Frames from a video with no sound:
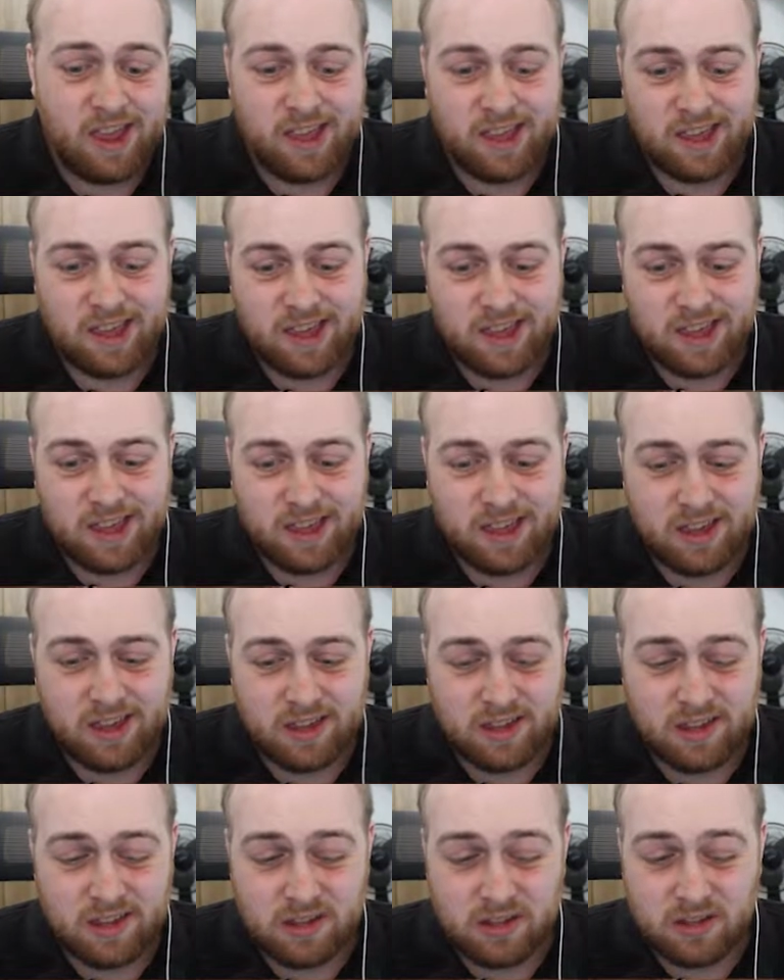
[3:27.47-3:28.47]

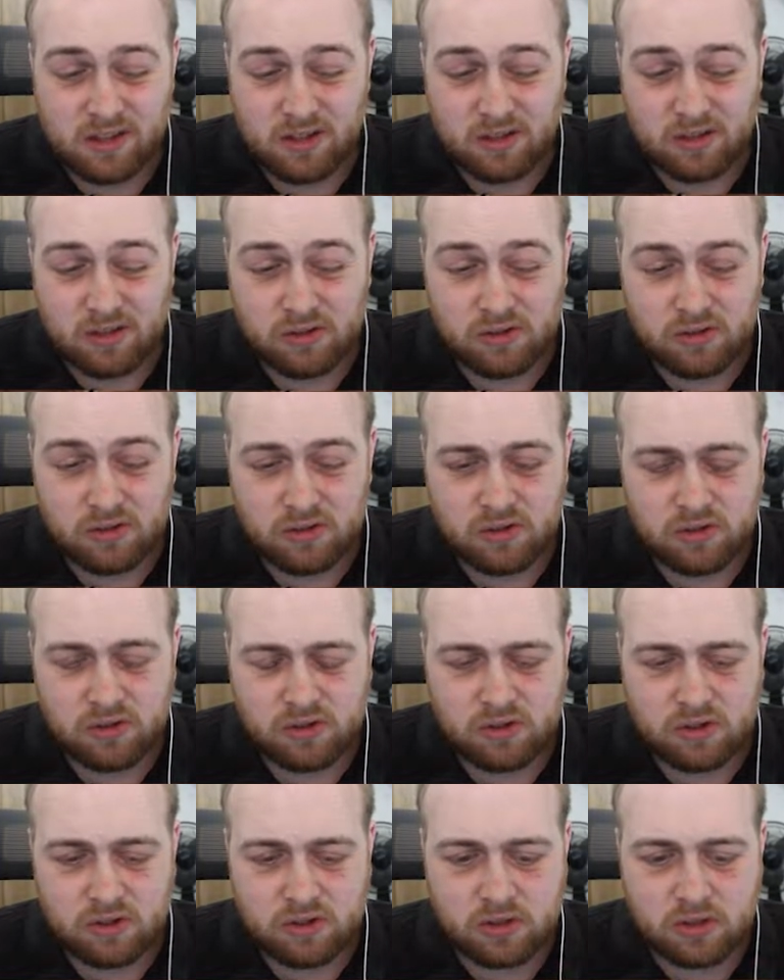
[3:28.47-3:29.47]

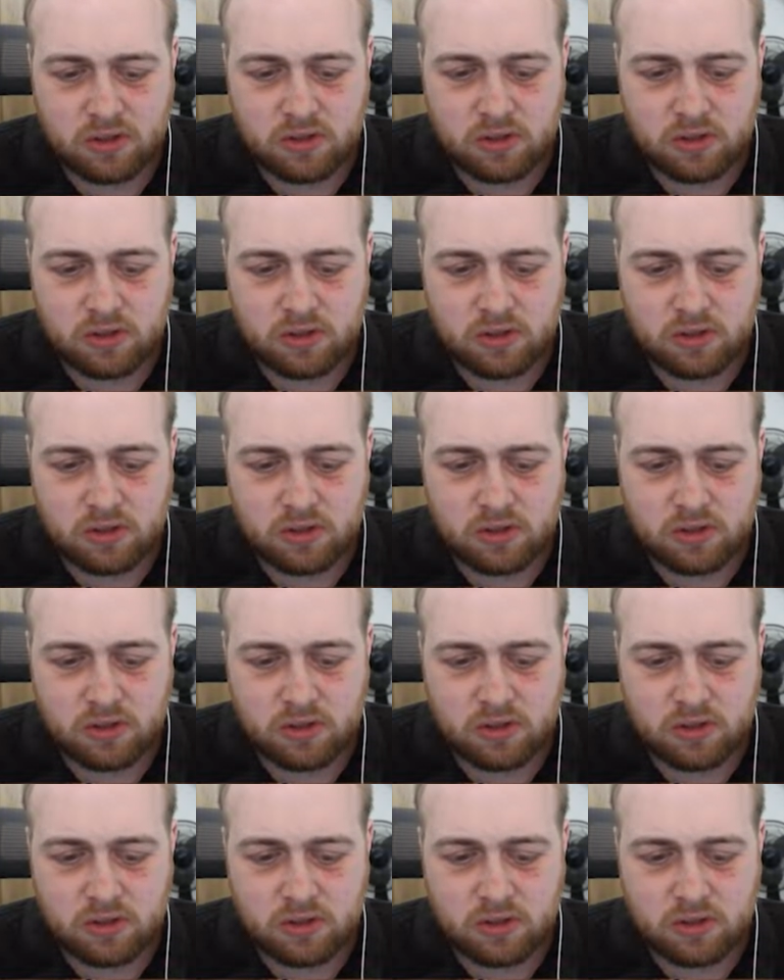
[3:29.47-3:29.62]
is...